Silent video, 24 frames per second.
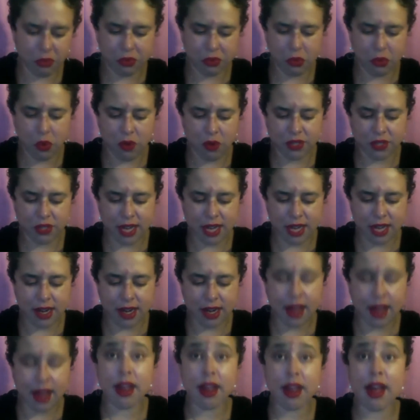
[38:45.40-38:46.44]
Whoever's
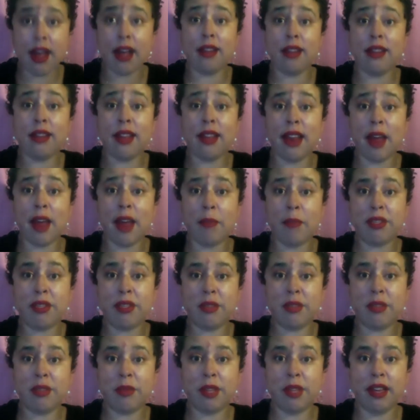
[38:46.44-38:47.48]
on that
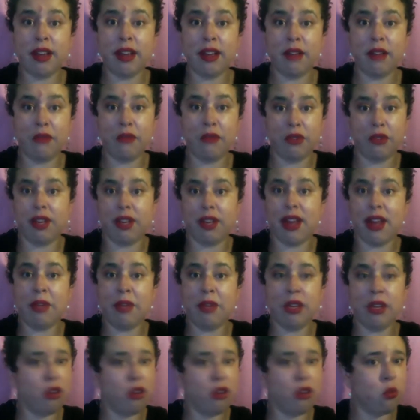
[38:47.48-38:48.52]
happens to be for the
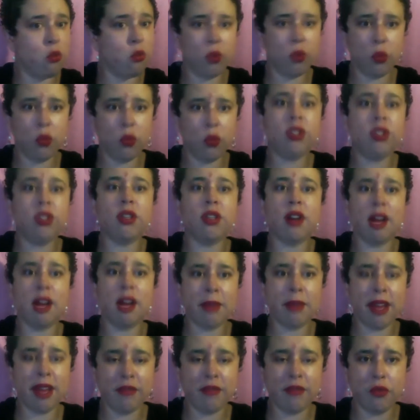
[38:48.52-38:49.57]
topic, we'll talk
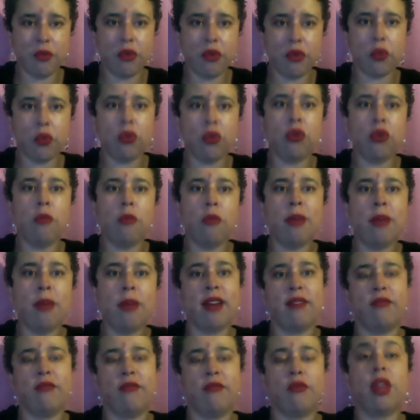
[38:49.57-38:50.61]
back and forth. We'll go back
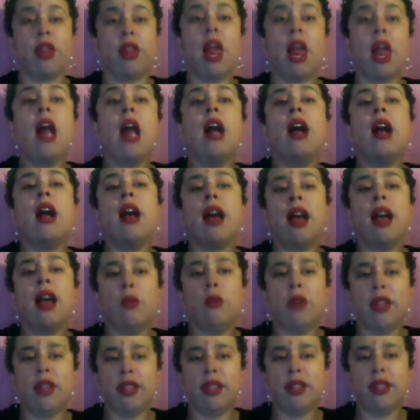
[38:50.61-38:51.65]
and forth. I
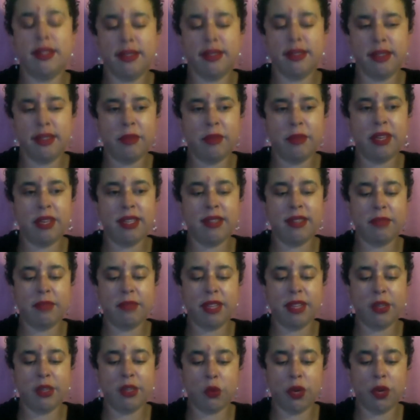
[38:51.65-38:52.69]
want this to be some
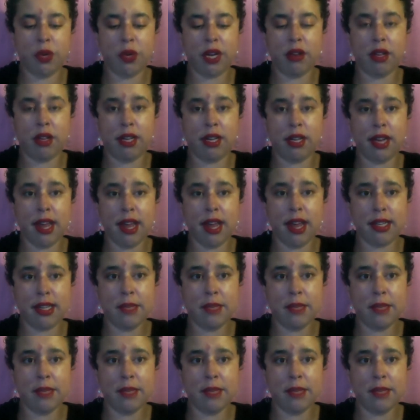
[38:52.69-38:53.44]
place where we can all connect,